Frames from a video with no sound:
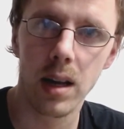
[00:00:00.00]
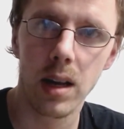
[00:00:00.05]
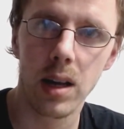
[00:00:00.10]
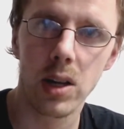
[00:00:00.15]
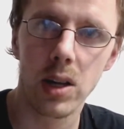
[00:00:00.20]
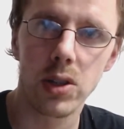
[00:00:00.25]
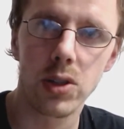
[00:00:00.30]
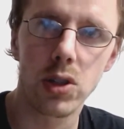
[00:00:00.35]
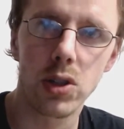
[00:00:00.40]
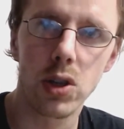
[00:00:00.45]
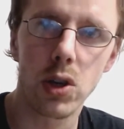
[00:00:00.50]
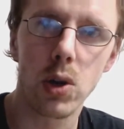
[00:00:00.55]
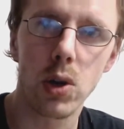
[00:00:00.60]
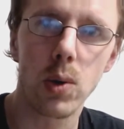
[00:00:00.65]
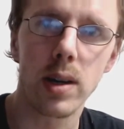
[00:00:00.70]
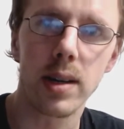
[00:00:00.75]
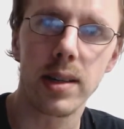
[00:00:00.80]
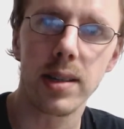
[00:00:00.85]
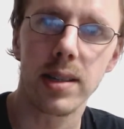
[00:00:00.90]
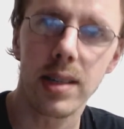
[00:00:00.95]
So
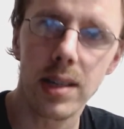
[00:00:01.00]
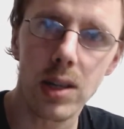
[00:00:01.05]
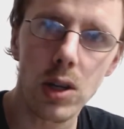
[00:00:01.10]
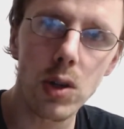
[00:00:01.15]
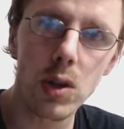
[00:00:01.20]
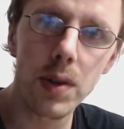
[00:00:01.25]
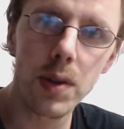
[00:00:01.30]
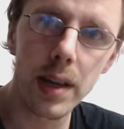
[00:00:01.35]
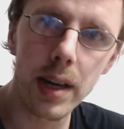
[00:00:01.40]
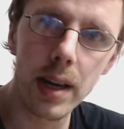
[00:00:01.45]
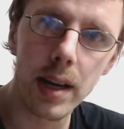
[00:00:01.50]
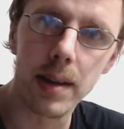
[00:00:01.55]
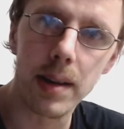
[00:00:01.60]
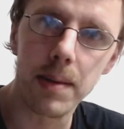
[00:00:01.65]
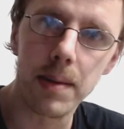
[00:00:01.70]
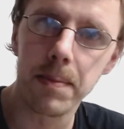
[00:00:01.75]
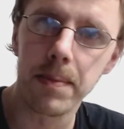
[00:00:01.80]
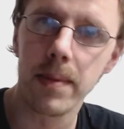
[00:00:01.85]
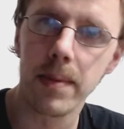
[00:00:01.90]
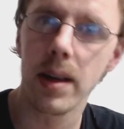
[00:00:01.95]
until then,
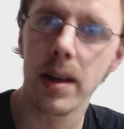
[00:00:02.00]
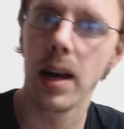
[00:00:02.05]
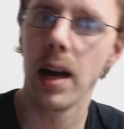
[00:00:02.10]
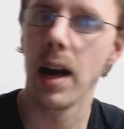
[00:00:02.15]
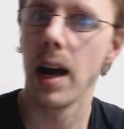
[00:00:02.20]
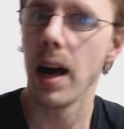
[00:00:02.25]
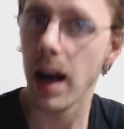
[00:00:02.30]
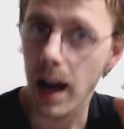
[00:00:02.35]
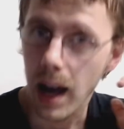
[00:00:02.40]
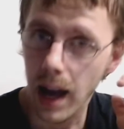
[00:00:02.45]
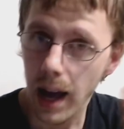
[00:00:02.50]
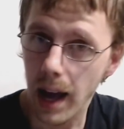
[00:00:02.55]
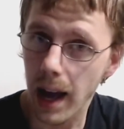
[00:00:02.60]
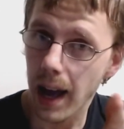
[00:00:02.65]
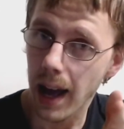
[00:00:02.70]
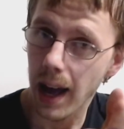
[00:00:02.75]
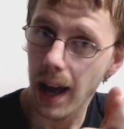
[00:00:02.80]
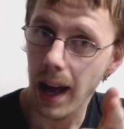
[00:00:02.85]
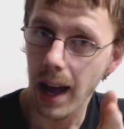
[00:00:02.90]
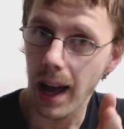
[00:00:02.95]

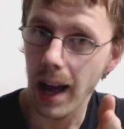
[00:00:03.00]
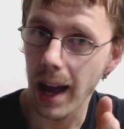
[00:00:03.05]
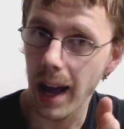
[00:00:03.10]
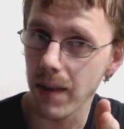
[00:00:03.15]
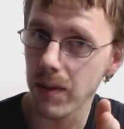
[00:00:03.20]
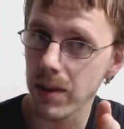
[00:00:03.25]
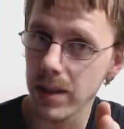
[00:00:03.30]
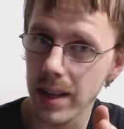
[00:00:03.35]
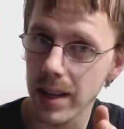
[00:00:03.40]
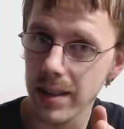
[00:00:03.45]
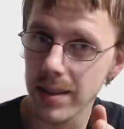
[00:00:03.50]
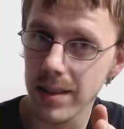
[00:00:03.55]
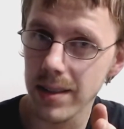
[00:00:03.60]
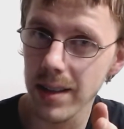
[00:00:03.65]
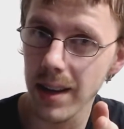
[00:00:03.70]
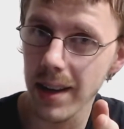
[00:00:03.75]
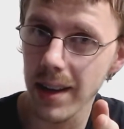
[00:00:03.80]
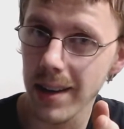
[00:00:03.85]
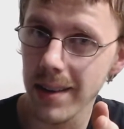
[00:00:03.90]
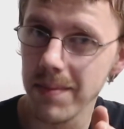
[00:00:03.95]
have a nice
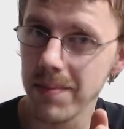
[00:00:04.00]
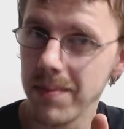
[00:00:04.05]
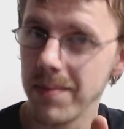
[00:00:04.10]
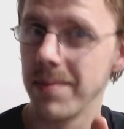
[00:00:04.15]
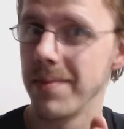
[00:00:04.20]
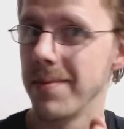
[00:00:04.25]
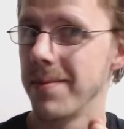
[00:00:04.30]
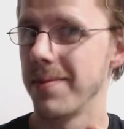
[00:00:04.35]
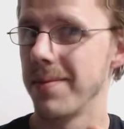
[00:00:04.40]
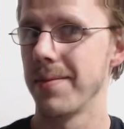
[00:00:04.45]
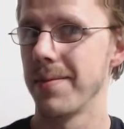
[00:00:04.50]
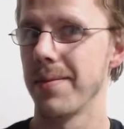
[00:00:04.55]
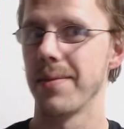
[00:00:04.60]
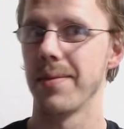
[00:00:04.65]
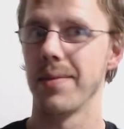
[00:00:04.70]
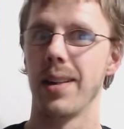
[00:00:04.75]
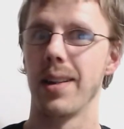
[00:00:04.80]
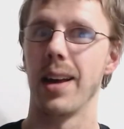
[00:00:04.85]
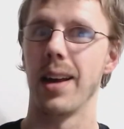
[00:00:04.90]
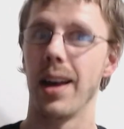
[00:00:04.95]
day.
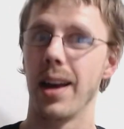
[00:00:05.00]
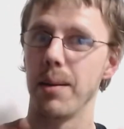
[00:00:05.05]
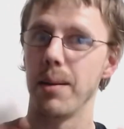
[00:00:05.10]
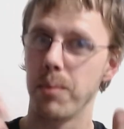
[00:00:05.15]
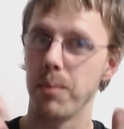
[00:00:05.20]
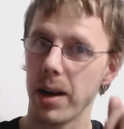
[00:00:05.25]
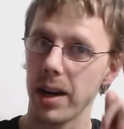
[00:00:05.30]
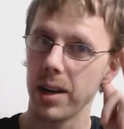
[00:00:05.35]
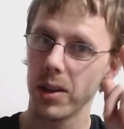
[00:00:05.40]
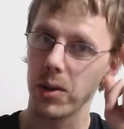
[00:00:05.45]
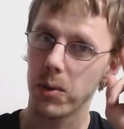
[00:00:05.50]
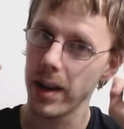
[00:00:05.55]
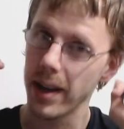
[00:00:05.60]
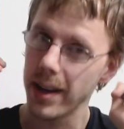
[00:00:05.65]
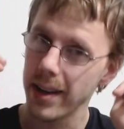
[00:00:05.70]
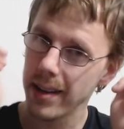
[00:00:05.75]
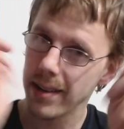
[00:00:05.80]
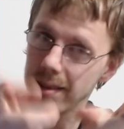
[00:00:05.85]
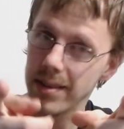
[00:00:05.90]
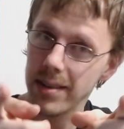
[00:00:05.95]
And by the
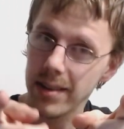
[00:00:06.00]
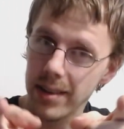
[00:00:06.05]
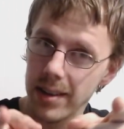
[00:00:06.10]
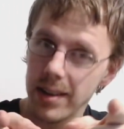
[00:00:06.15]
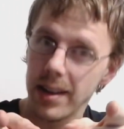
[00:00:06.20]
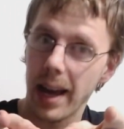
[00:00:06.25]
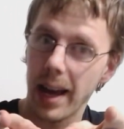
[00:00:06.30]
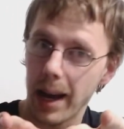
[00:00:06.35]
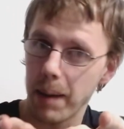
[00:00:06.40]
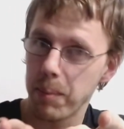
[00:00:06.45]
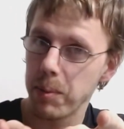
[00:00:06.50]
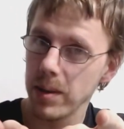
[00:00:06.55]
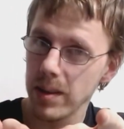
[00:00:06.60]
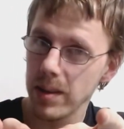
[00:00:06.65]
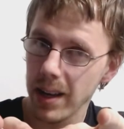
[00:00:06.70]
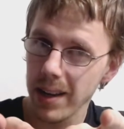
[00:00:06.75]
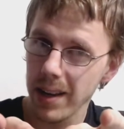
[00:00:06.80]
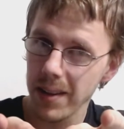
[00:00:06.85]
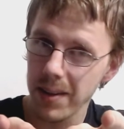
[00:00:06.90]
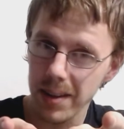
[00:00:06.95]
way, happy
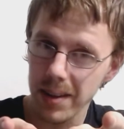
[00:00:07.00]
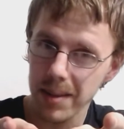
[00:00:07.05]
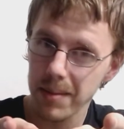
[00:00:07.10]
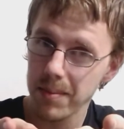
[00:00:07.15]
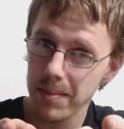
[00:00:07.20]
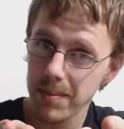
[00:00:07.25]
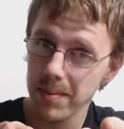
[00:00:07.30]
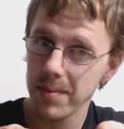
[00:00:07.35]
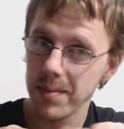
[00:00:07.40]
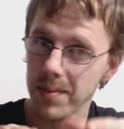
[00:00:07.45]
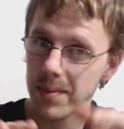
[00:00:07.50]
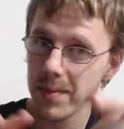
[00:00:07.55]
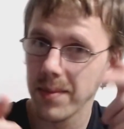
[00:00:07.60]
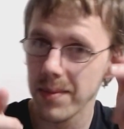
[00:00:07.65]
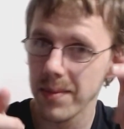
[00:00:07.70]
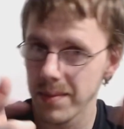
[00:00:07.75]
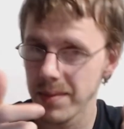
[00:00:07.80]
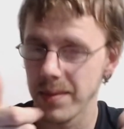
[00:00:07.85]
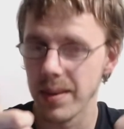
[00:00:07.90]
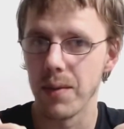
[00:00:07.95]
lathing
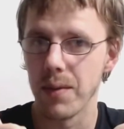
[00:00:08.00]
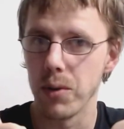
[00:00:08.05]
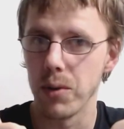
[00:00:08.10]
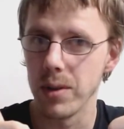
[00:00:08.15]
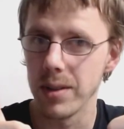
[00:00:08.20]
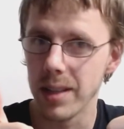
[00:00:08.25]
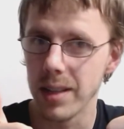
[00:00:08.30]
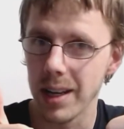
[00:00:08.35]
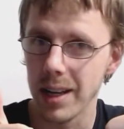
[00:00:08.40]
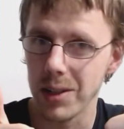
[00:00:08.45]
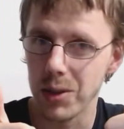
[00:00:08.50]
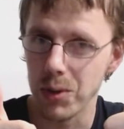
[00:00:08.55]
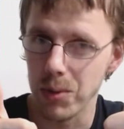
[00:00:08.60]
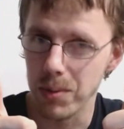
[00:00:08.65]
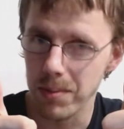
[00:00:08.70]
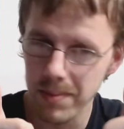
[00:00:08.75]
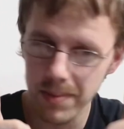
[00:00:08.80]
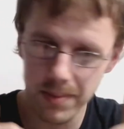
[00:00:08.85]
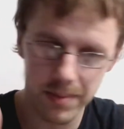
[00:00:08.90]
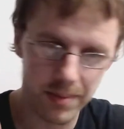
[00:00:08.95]
if you decide to.
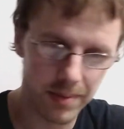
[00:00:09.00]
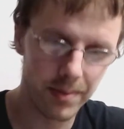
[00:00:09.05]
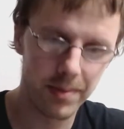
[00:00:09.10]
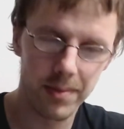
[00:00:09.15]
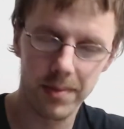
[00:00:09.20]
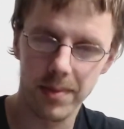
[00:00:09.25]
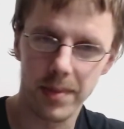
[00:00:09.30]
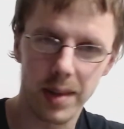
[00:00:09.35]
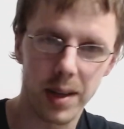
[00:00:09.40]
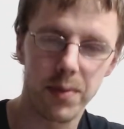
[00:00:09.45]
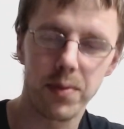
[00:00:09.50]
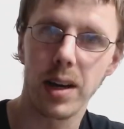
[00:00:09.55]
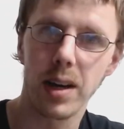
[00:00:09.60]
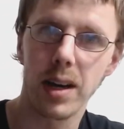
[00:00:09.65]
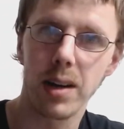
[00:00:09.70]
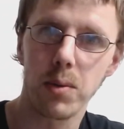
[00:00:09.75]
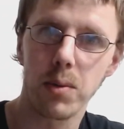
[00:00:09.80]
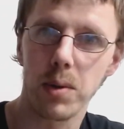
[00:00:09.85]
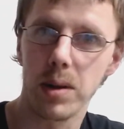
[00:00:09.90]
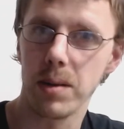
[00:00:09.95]
If
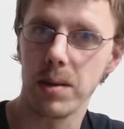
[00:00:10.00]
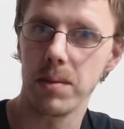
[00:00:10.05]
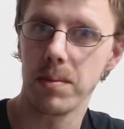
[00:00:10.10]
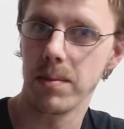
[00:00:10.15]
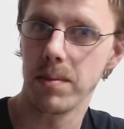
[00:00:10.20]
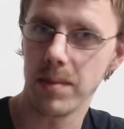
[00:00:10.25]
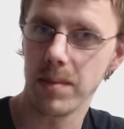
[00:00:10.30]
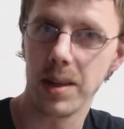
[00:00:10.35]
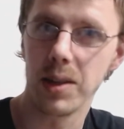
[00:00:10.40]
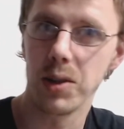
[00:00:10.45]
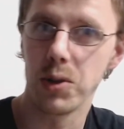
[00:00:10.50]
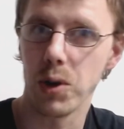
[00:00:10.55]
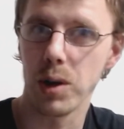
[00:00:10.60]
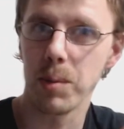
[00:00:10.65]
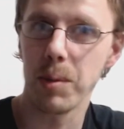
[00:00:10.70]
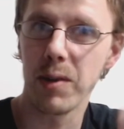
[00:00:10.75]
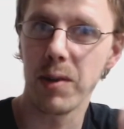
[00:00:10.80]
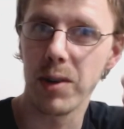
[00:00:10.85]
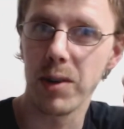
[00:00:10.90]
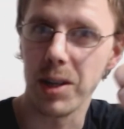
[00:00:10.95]
not, well, enjoy
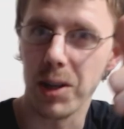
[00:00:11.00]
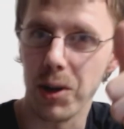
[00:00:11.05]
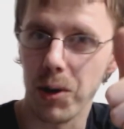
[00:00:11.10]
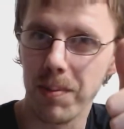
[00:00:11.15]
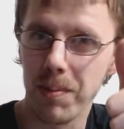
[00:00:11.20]
my video.